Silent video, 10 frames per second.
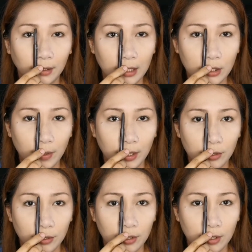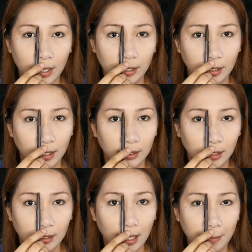That's where it should start.
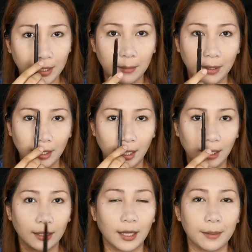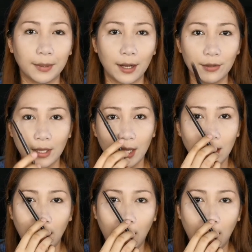Tama naman yung aking eyebrows.